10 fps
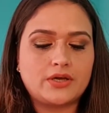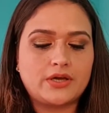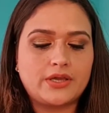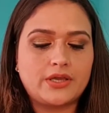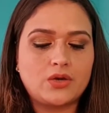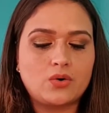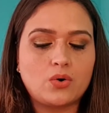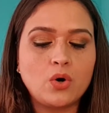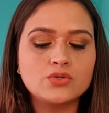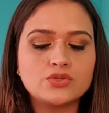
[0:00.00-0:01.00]
I
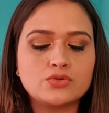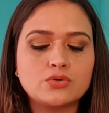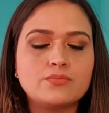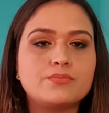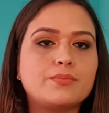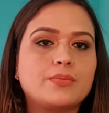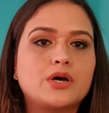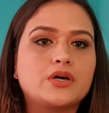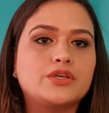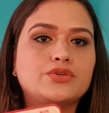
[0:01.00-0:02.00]
also
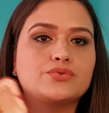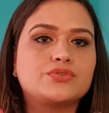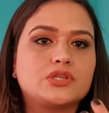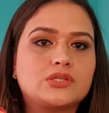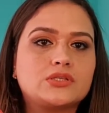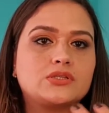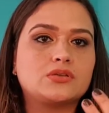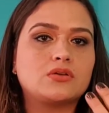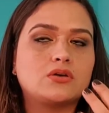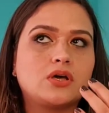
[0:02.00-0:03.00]
use
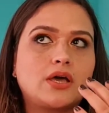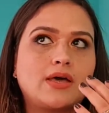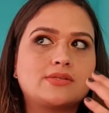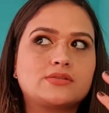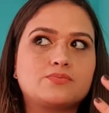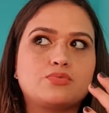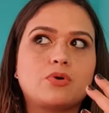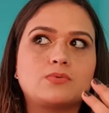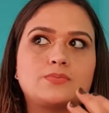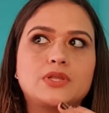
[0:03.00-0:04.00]
this as
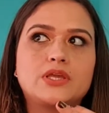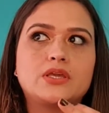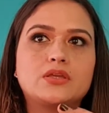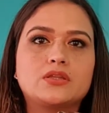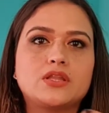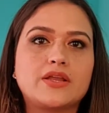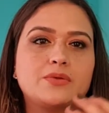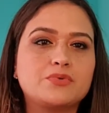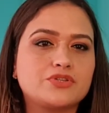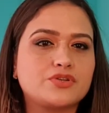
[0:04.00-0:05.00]
probably
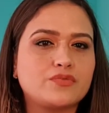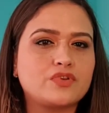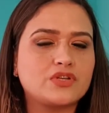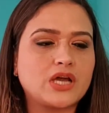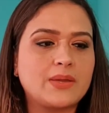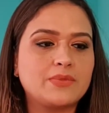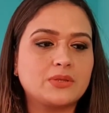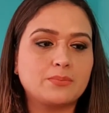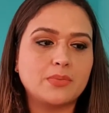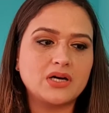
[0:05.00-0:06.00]
90% of the time
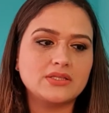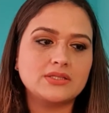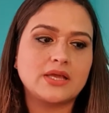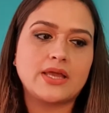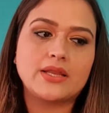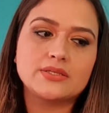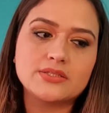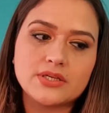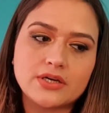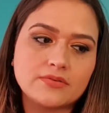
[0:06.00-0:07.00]
in the month,
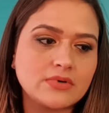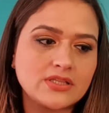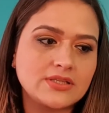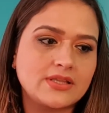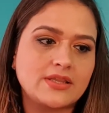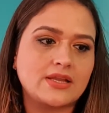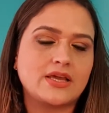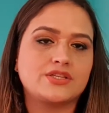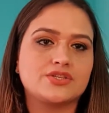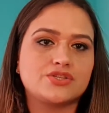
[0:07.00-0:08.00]
and other than
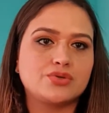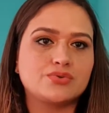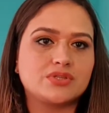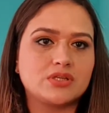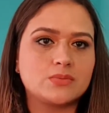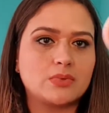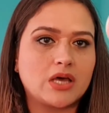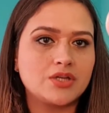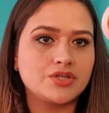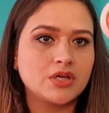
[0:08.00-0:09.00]
that, I just use this
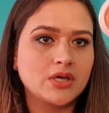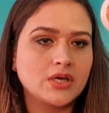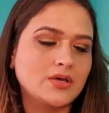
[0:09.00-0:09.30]
blush